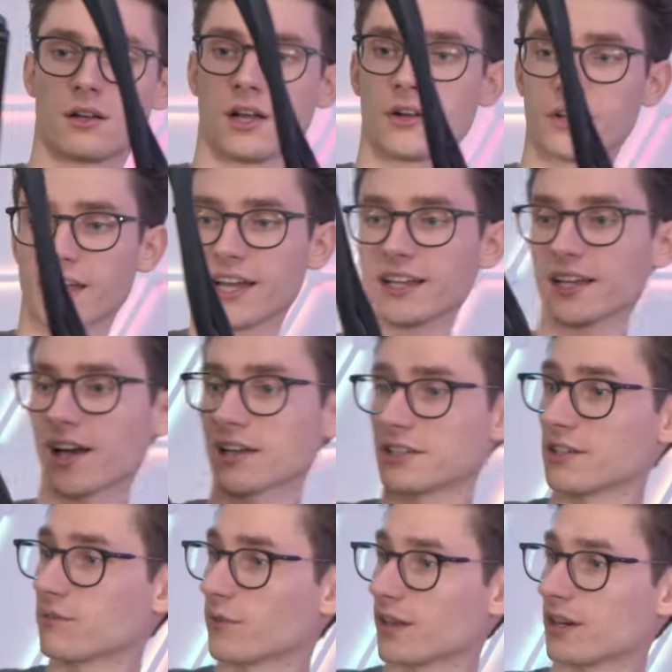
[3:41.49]
okay, I
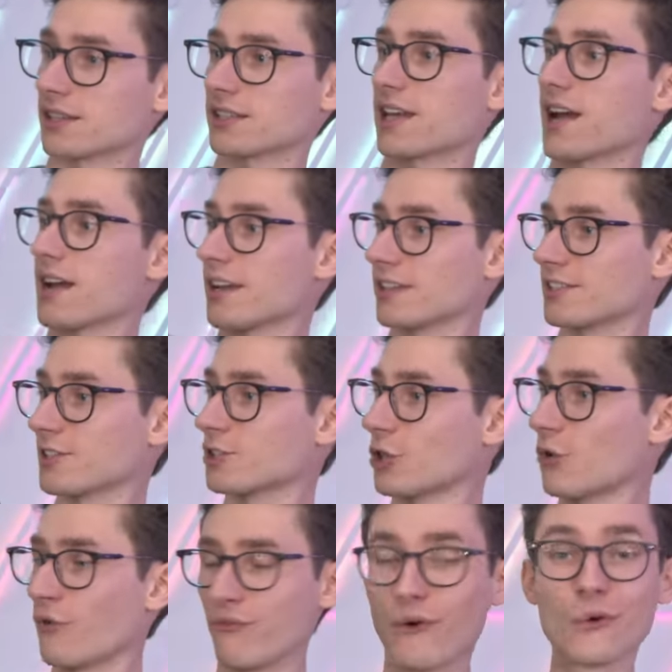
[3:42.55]
didn't realize that, it's a
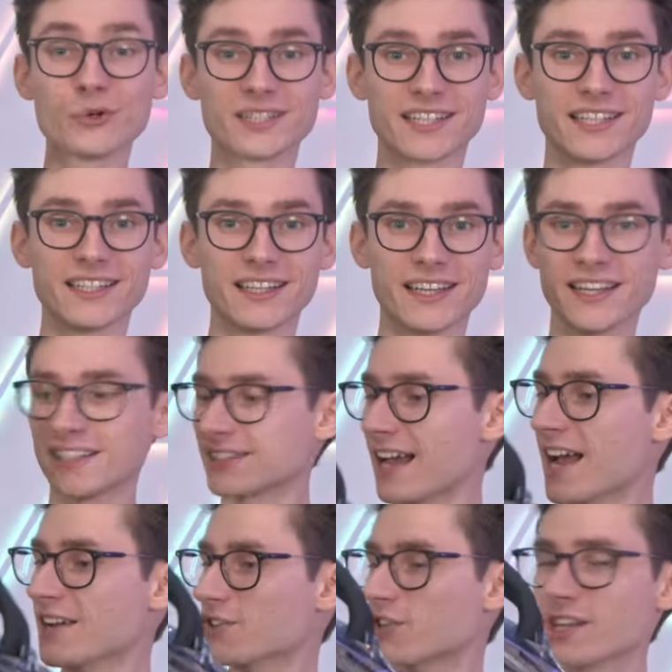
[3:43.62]
240, it's
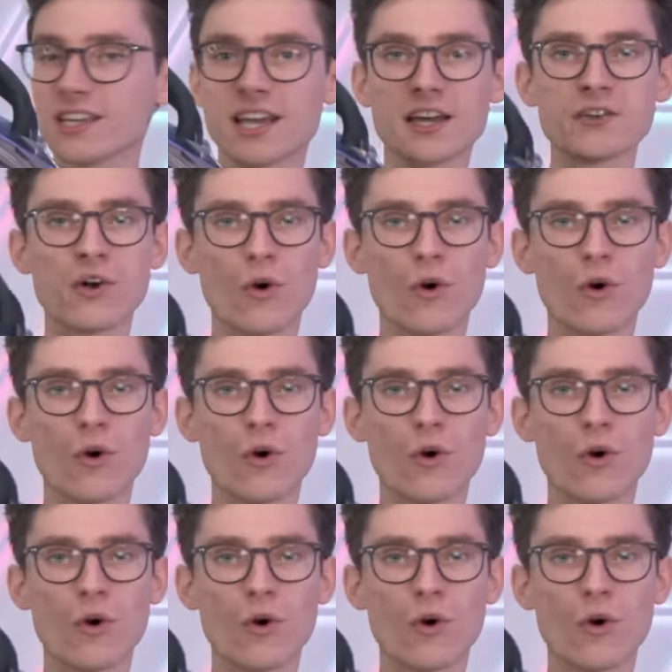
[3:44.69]
actually an